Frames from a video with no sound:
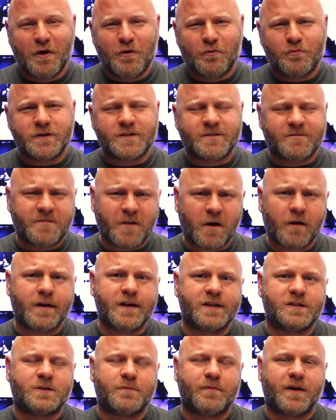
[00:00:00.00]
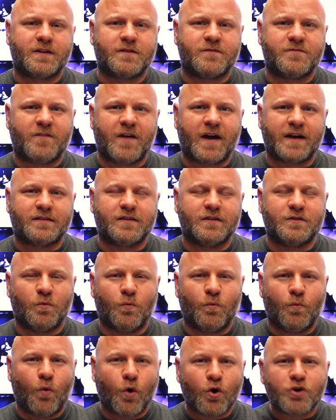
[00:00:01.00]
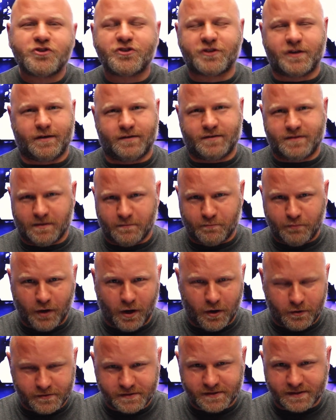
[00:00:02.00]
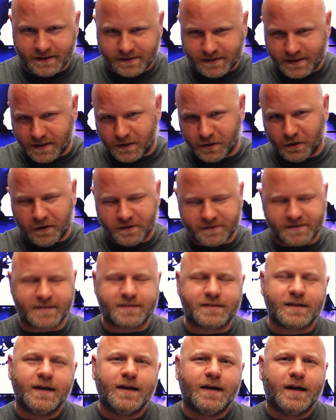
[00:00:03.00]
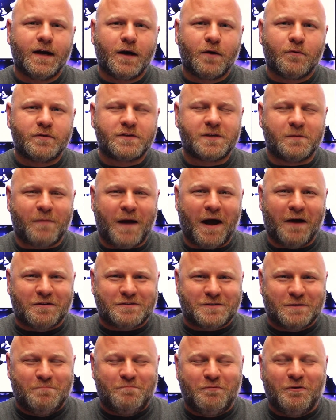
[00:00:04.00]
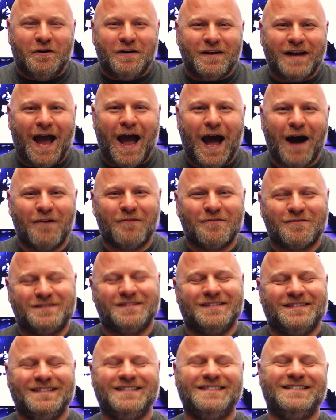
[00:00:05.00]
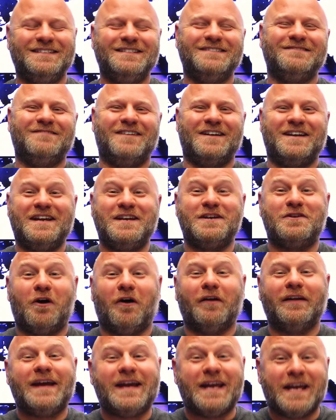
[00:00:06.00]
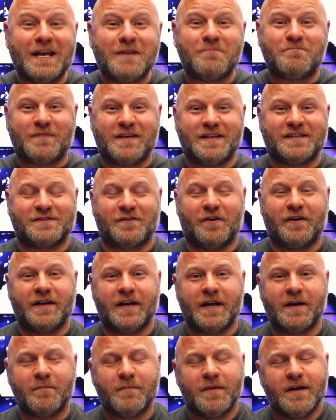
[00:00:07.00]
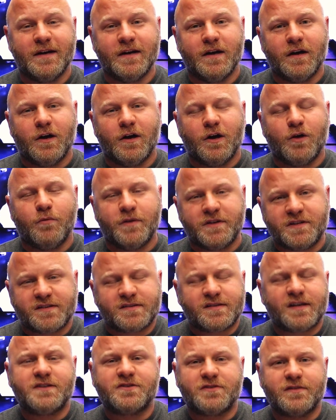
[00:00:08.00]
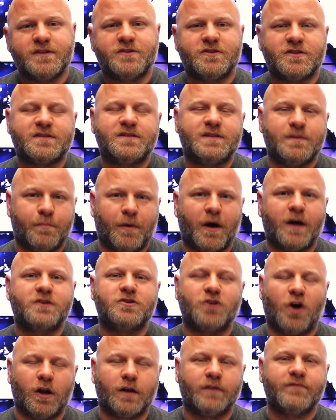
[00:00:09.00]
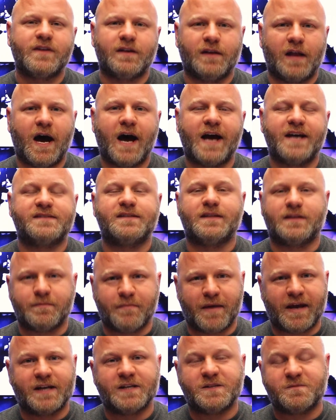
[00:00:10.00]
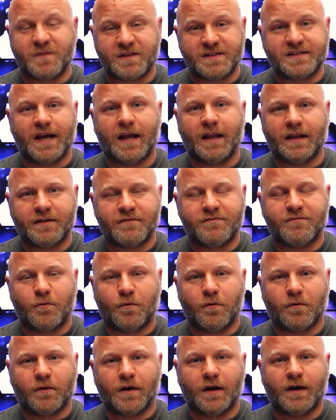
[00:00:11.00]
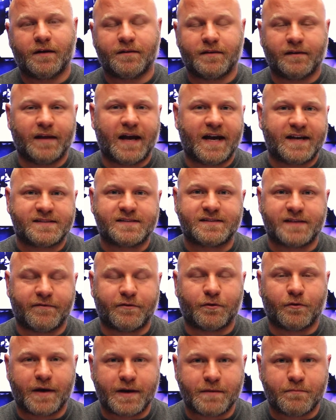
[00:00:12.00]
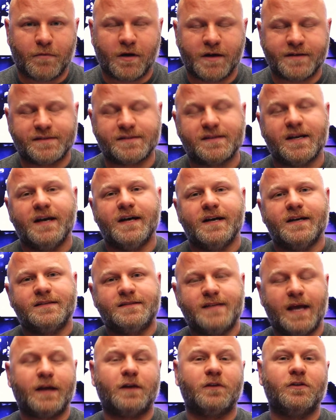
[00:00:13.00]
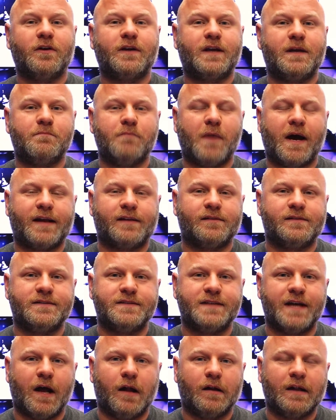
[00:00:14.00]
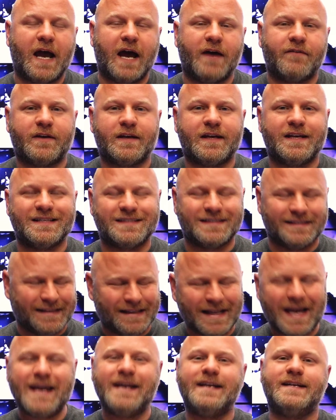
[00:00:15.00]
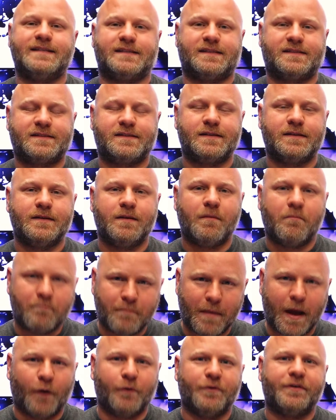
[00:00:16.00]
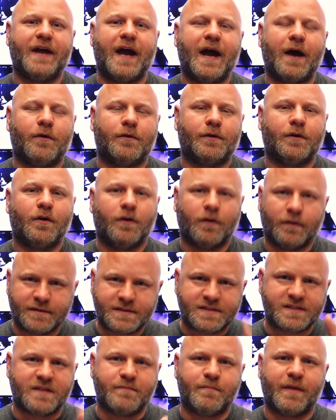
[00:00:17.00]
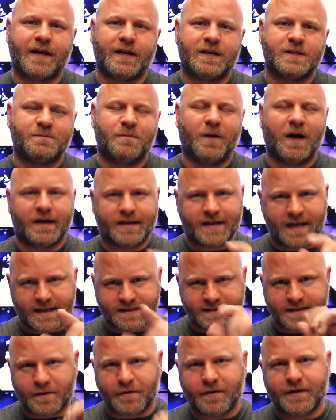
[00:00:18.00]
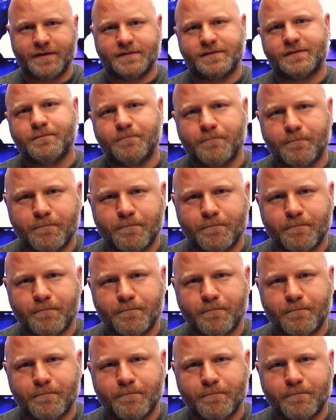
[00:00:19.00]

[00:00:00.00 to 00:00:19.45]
was furious about the fact that the Washington Post, as he calls it, was about to put out what he called a hit piece on him, which essentially just debunked all of the lies that the man has been telling for the last 7 or 8 months. Take a look at Mike Lindell having his latest meltdown on Steve Bannon's podcast. Here it is.